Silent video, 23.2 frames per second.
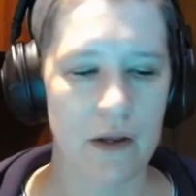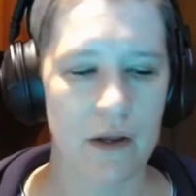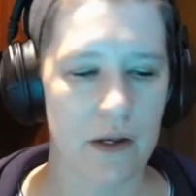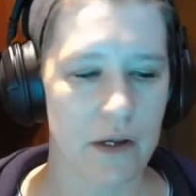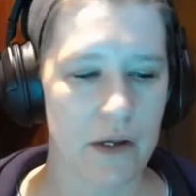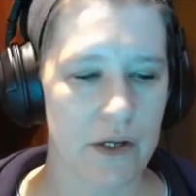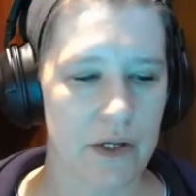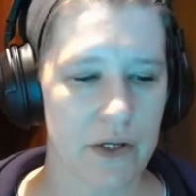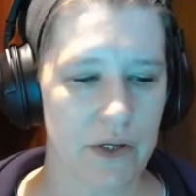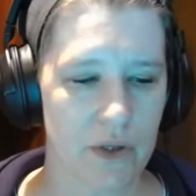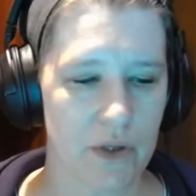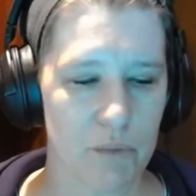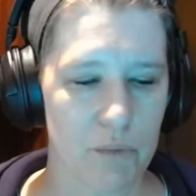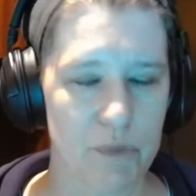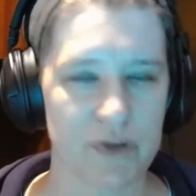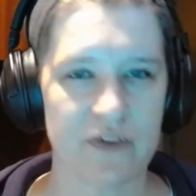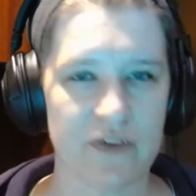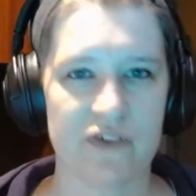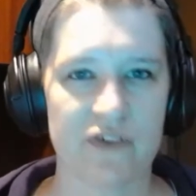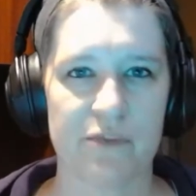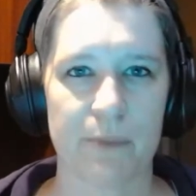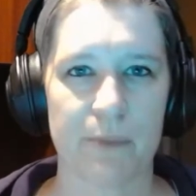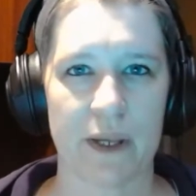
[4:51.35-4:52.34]

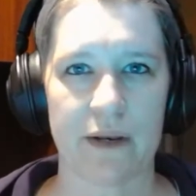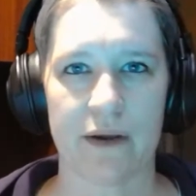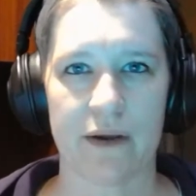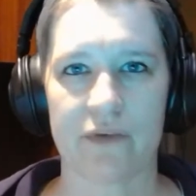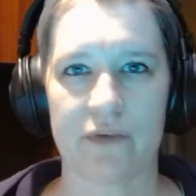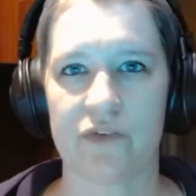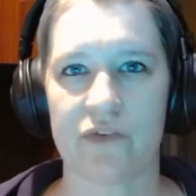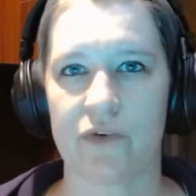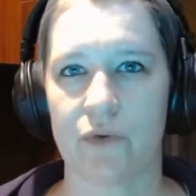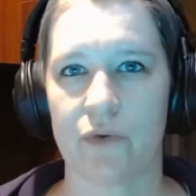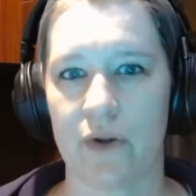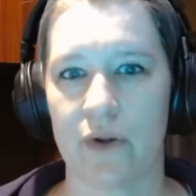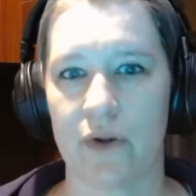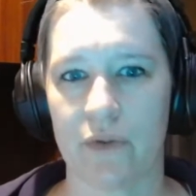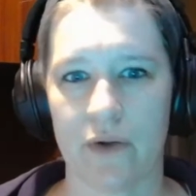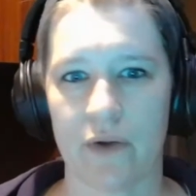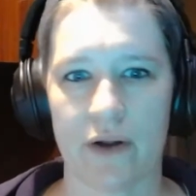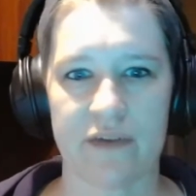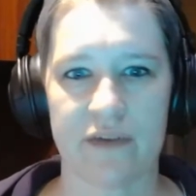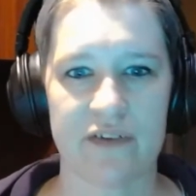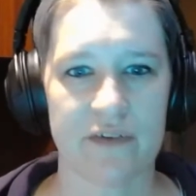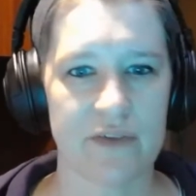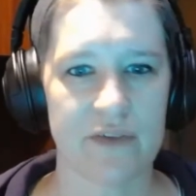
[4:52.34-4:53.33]
participate in extracurricular
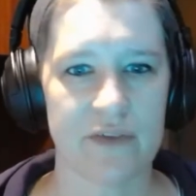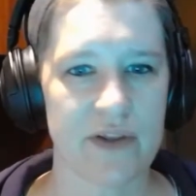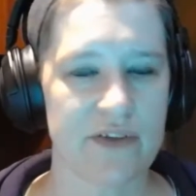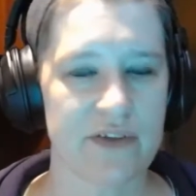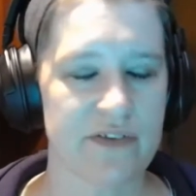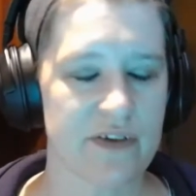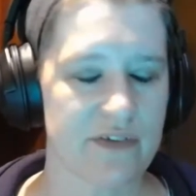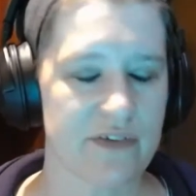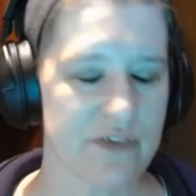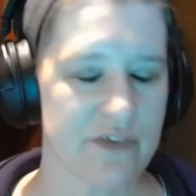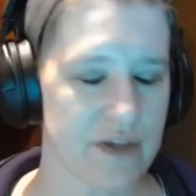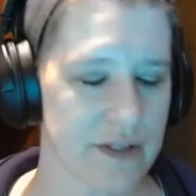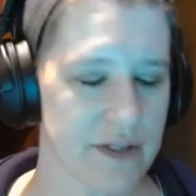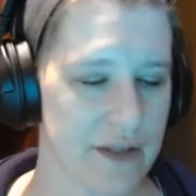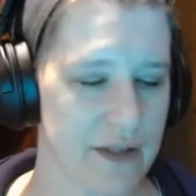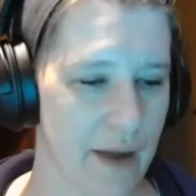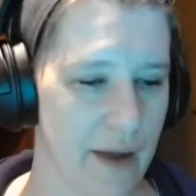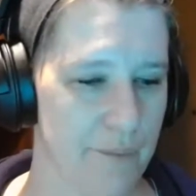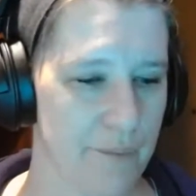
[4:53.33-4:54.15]
activities, things like that.